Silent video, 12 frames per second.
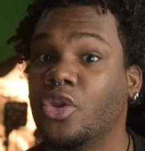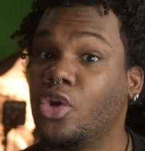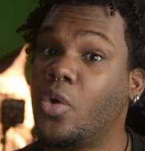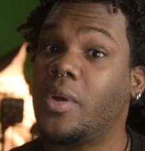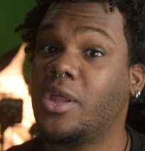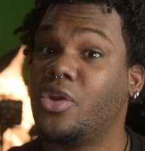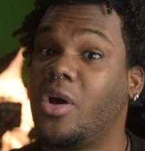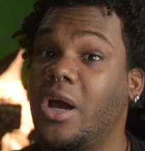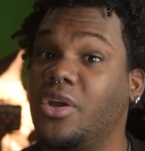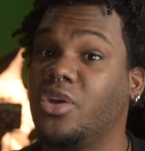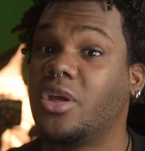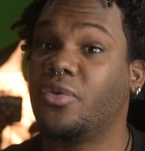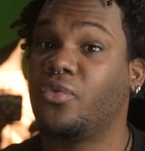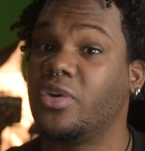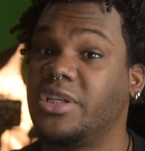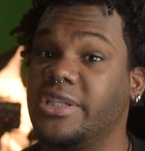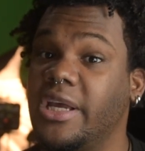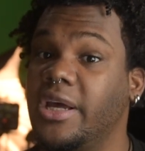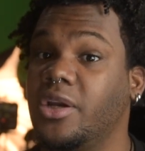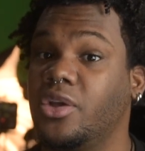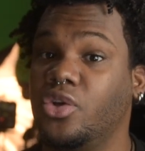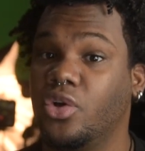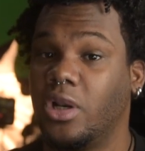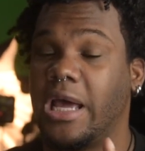Do you want to know how you can reset
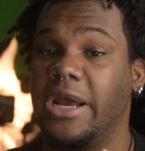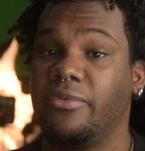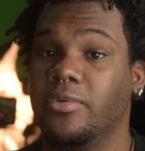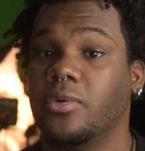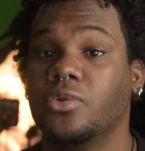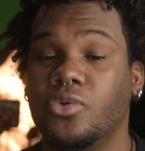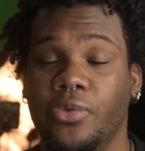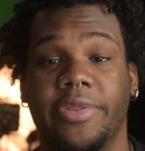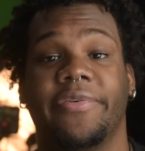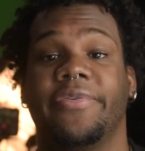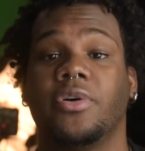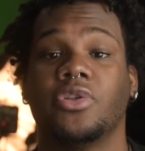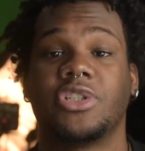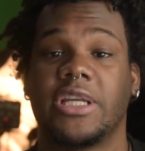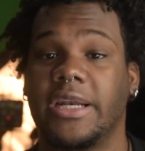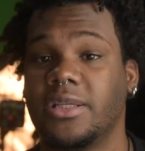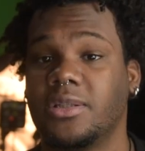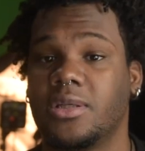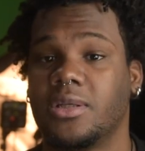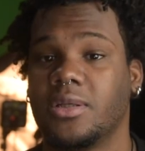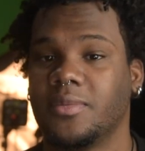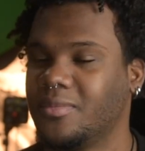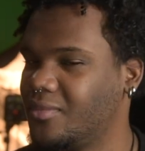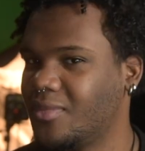your Lightroom to default settings?
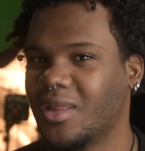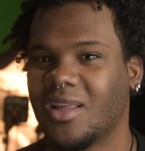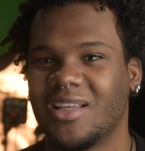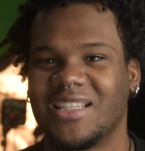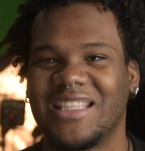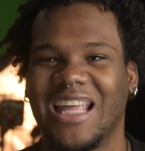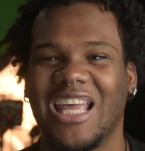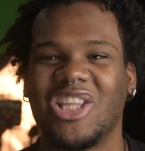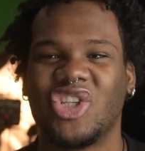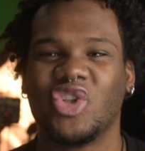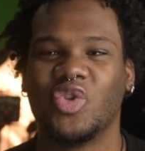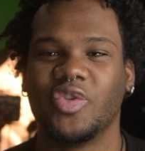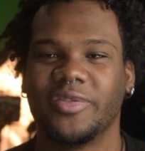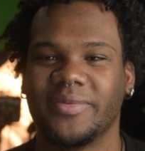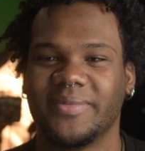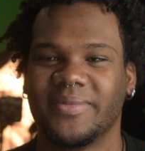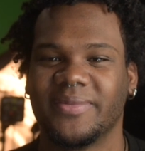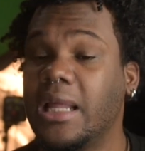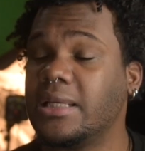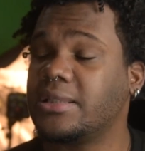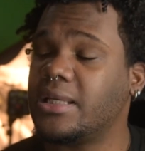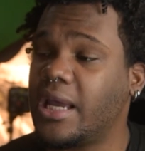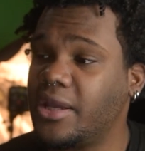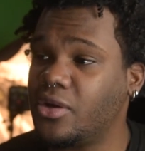Stay tuned. Let's
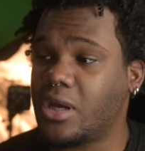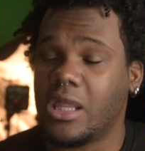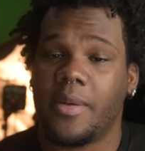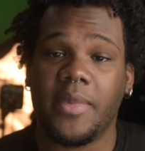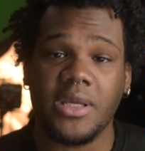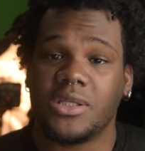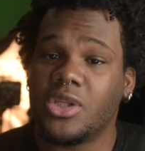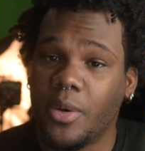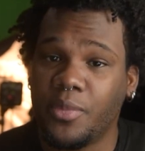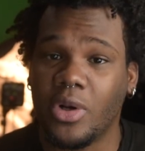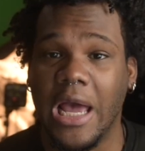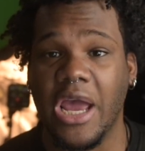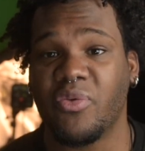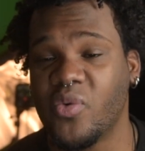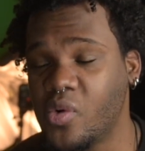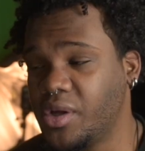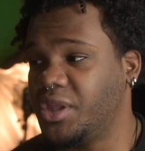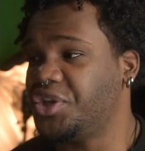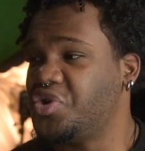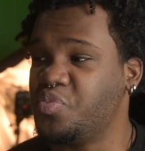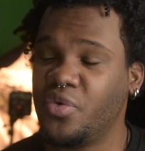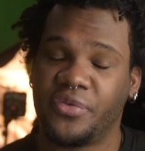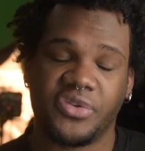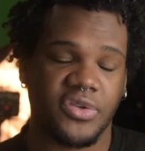say you cannot stop your Lightroom and then you
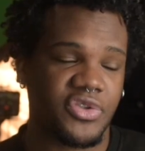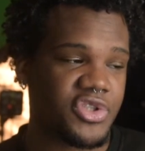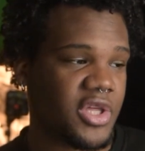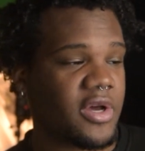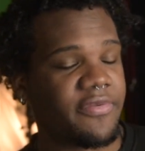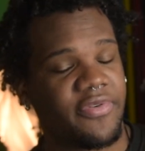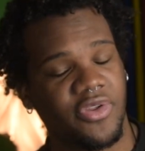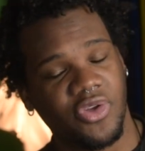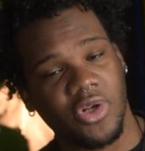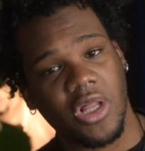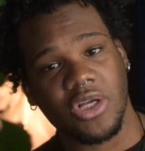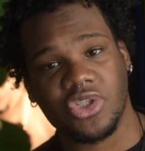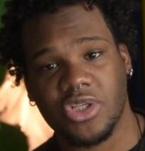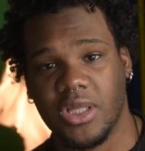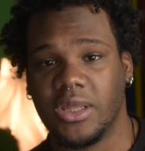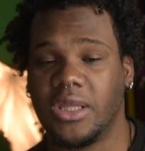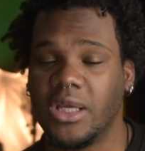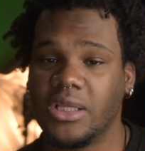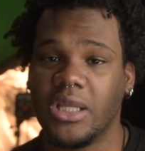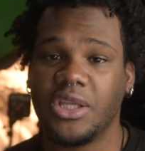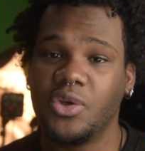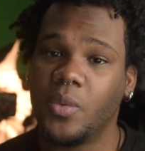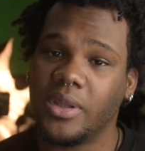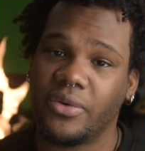move some stuff or you lost something and
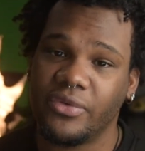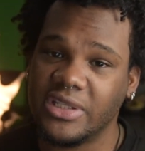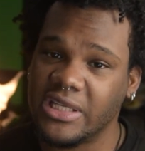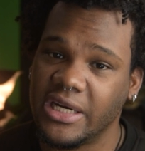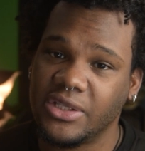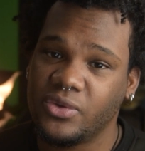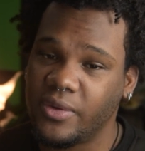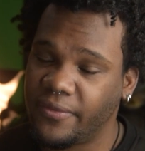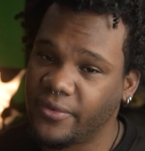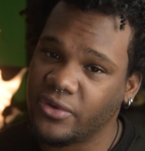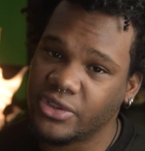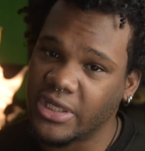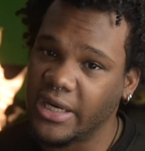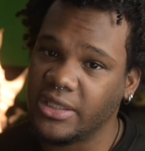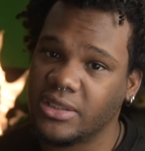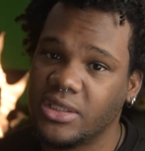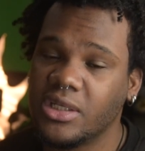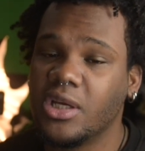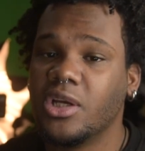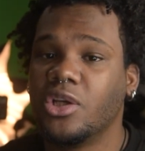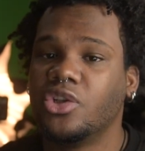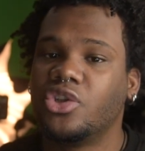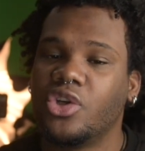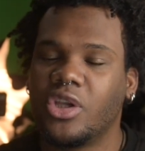you want to reset it to the default settings
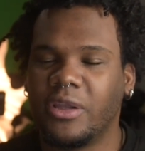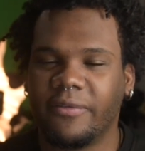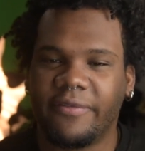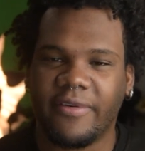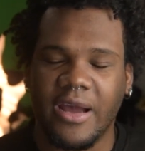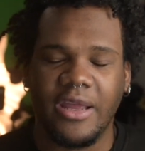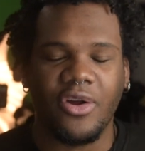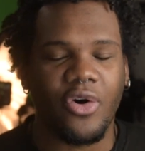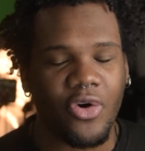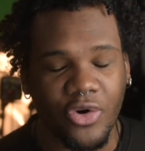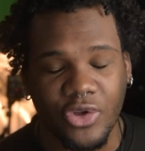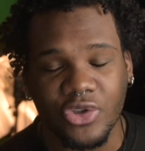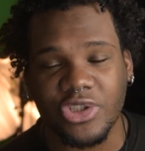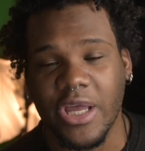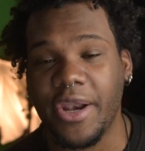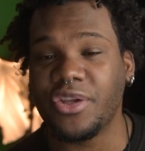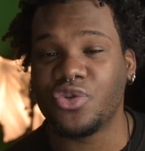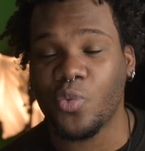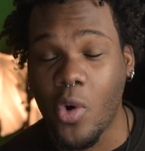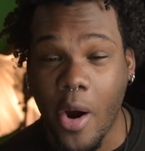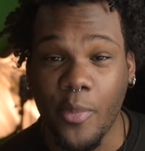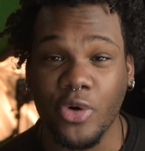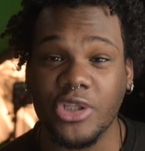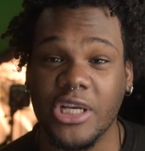so you can find all your settings
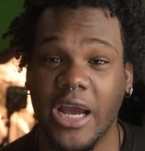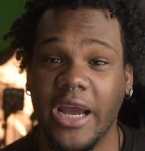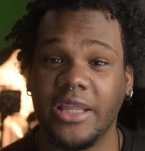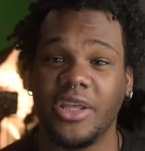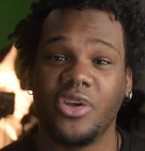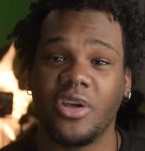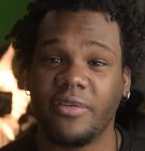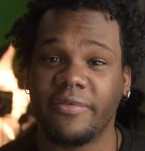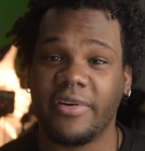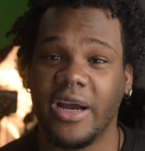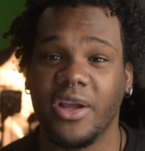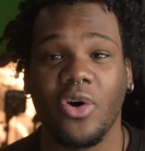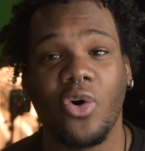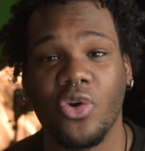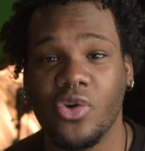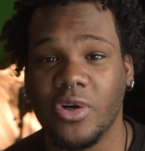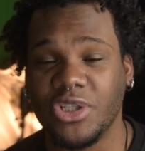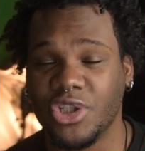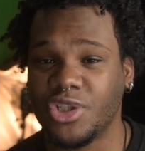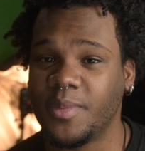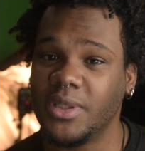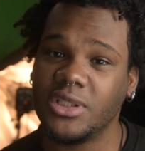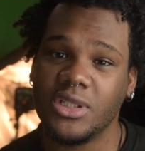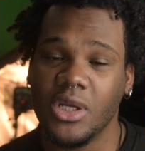one more time and you can find all your
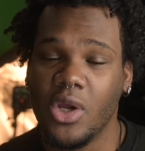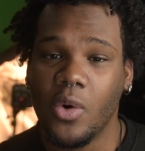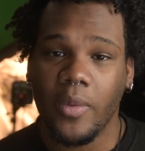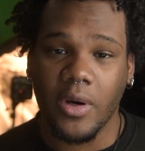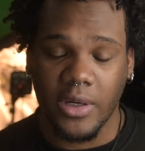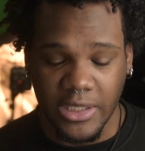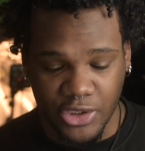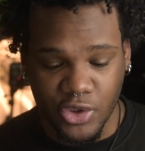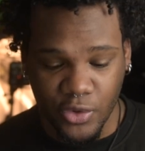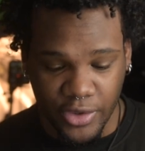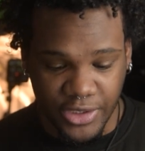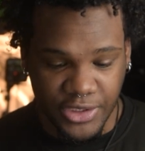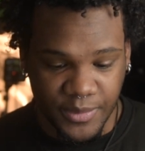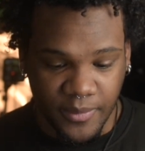adjustments. Well, let's do this.